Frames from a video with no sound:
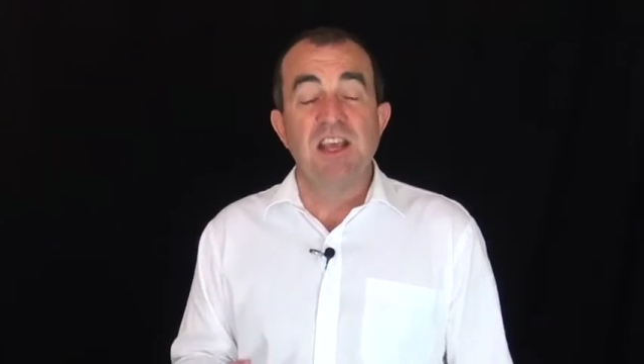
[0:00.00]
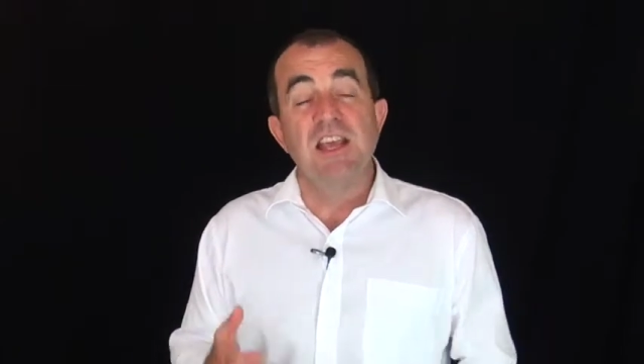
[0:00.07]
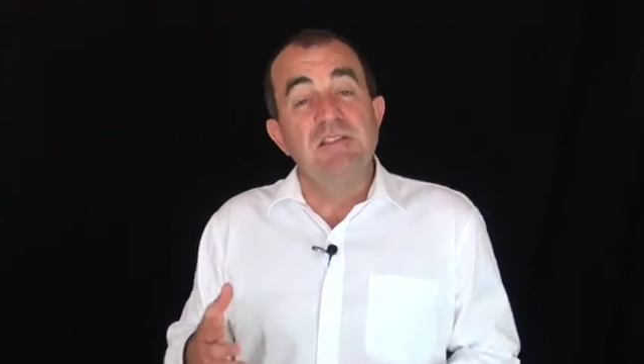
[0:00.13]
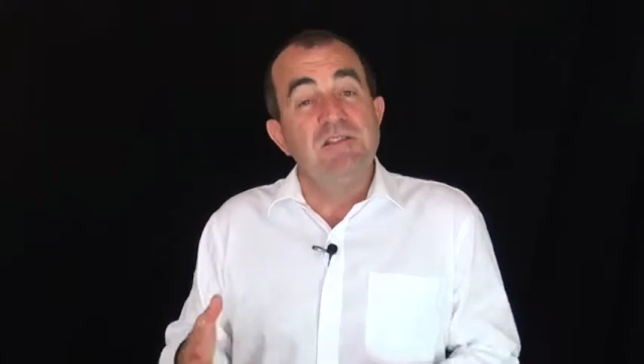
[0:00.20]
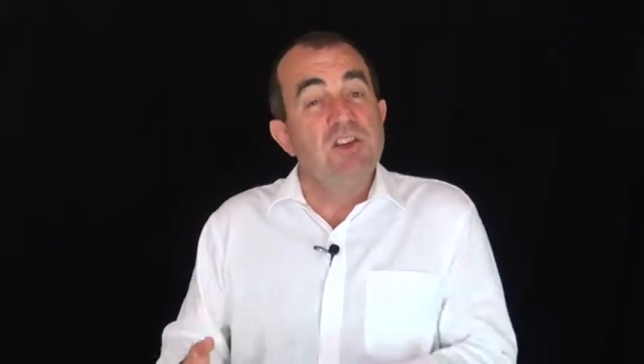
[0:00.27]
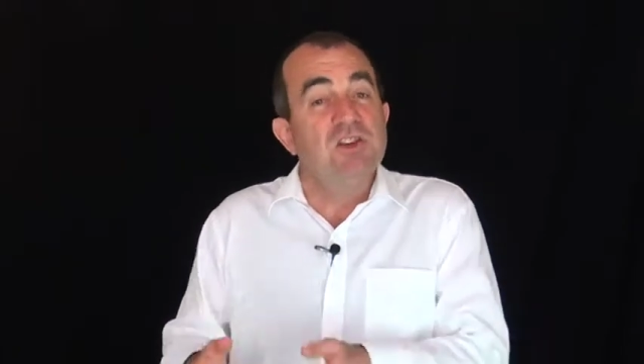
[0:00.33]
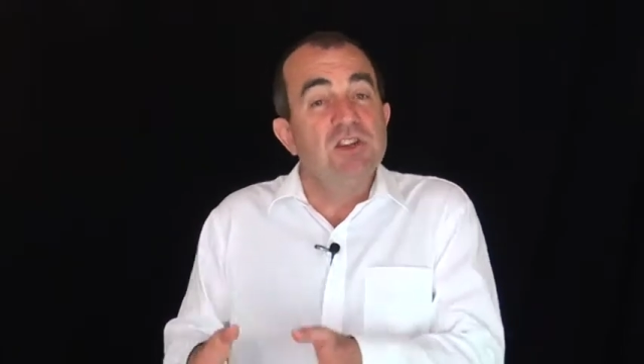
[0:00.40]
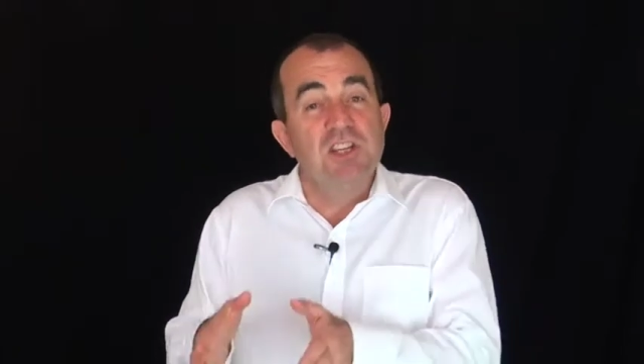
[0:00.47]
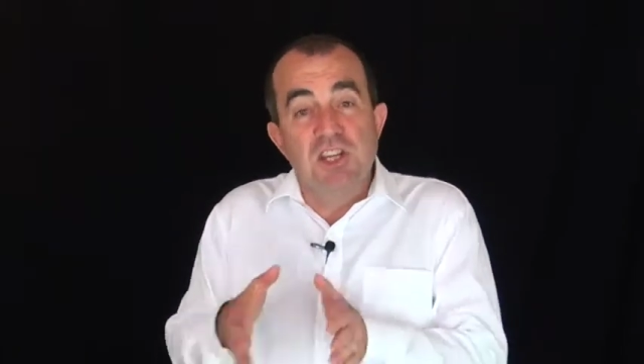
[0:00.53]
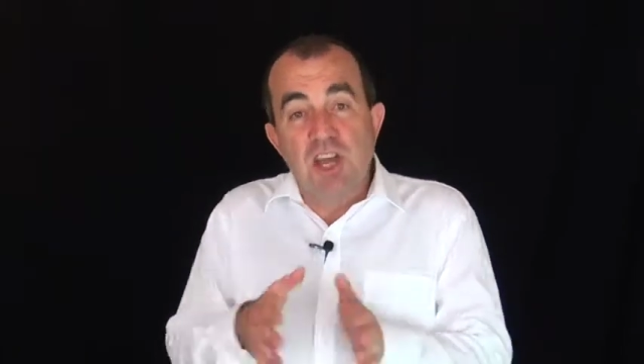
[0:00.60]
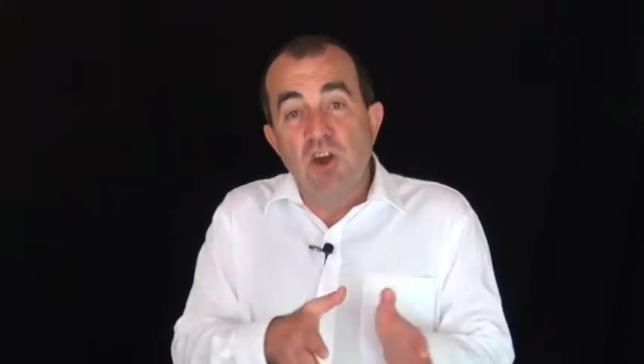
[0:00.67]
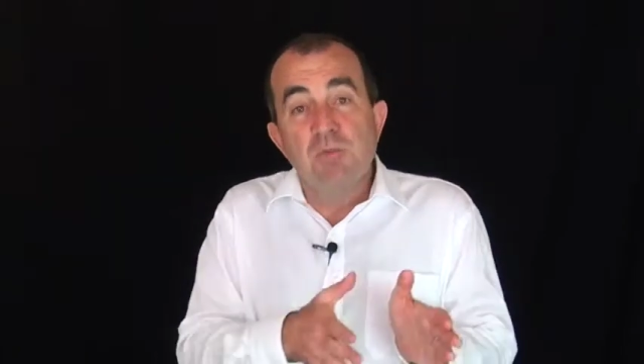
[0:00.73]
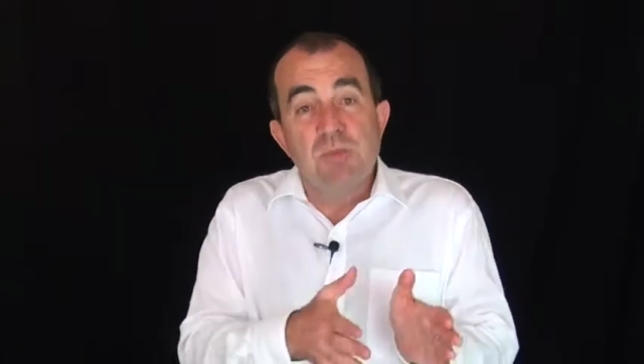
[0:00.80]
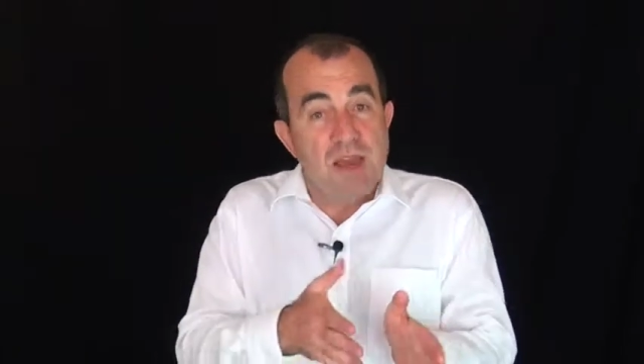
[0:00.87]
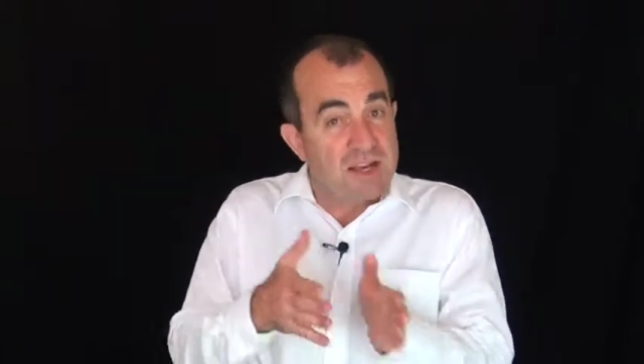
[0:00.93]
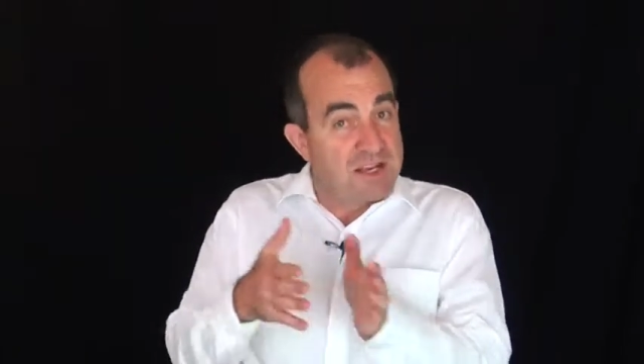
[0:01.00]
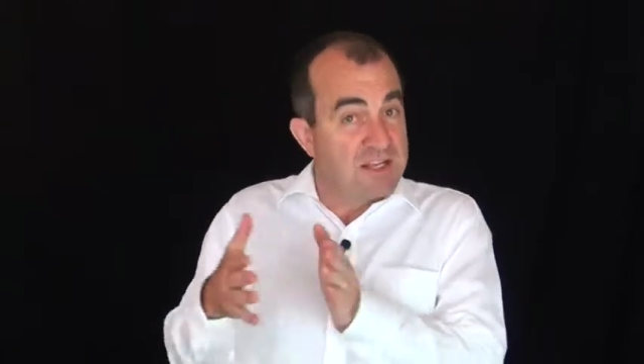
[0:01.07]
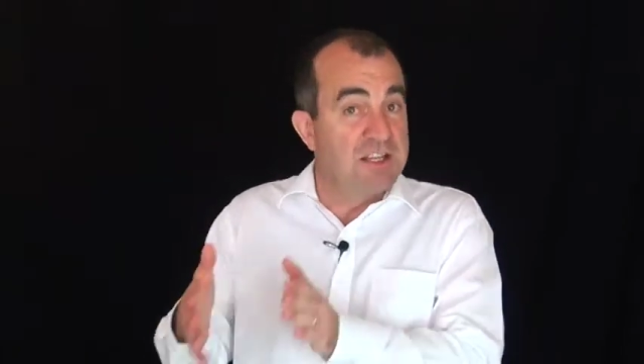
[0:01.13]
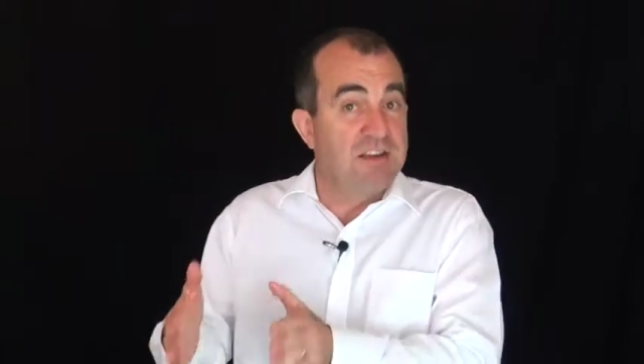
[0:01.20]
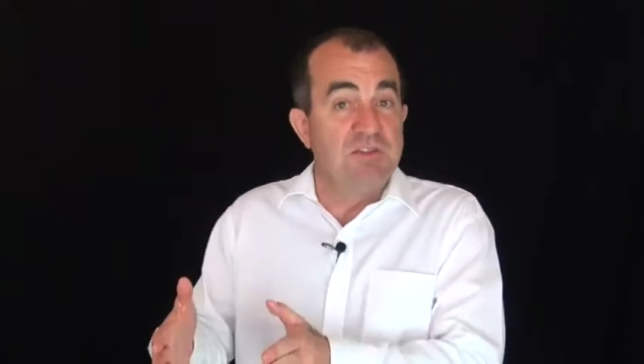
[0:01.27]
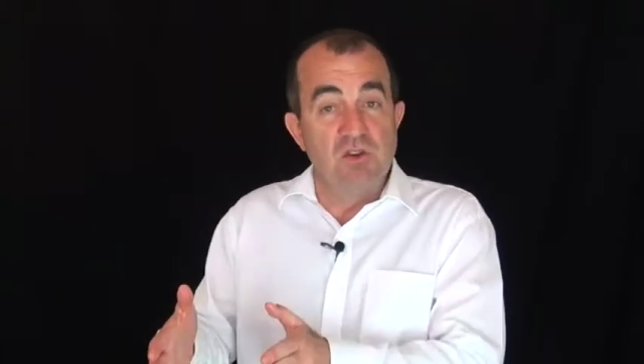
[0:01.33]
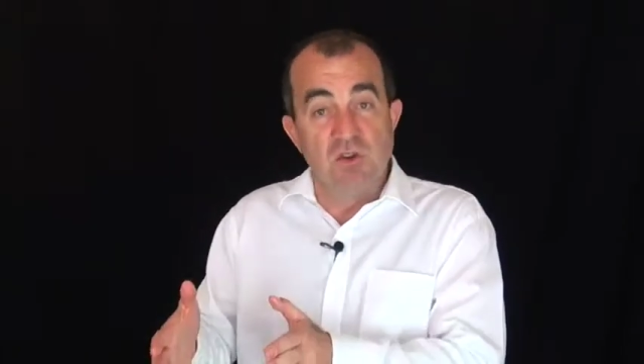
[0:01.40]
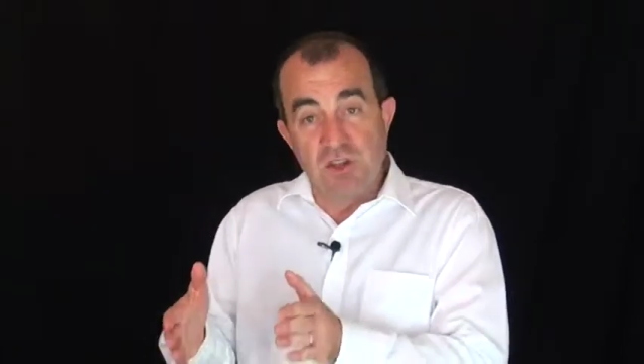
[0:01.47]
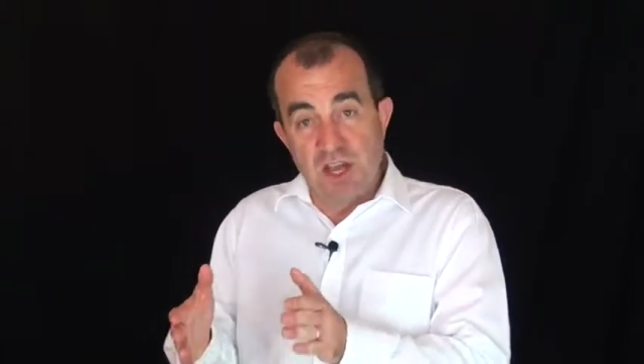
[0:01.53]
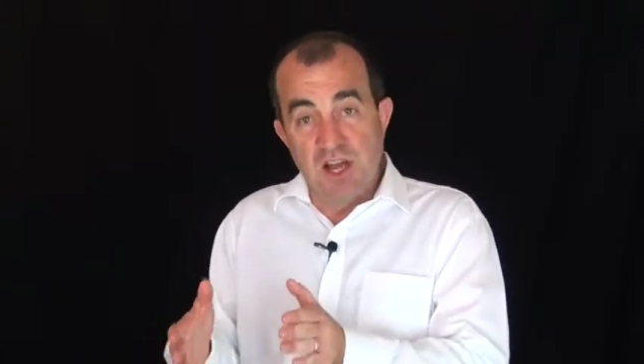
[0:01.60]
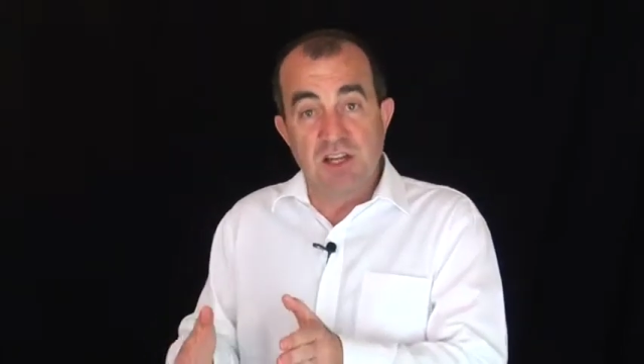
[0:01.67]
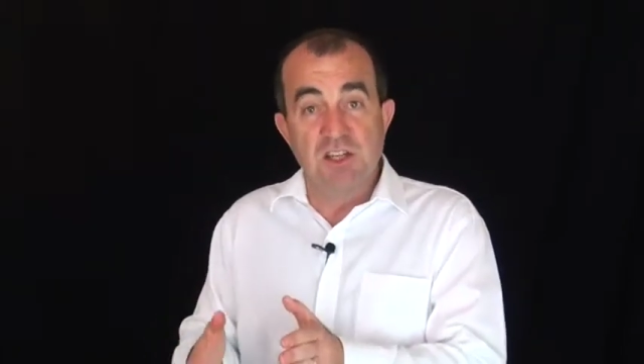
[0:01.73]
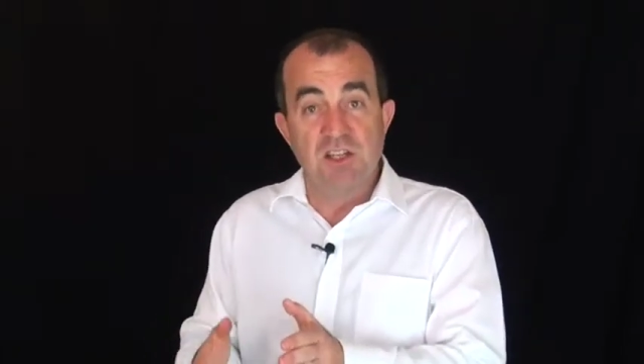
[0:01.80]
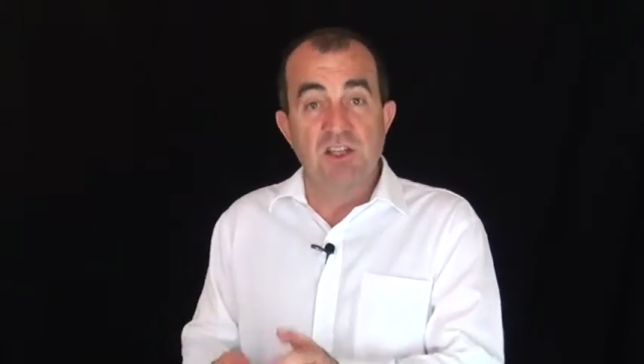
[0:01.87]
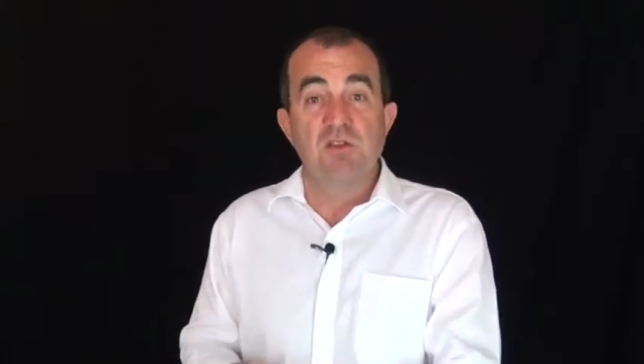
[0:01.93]
if you could go back and give your
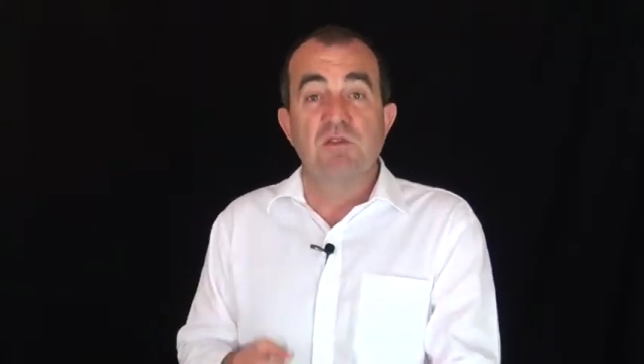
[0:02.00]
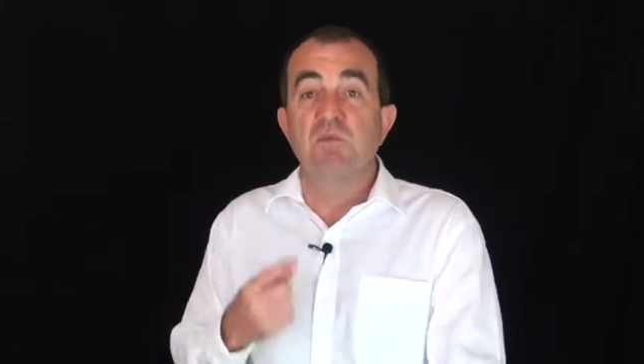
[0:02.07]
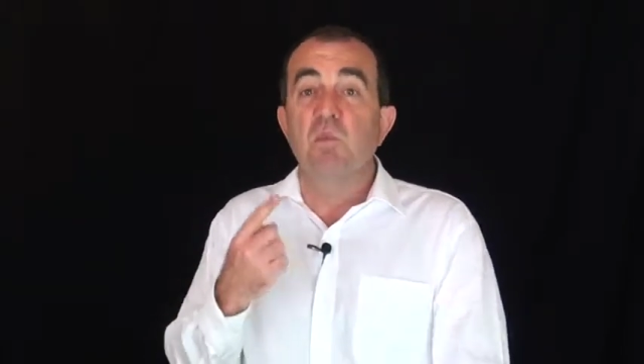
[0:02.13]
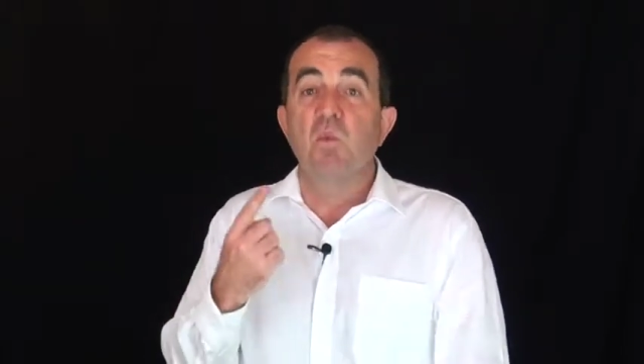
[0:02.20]
younger self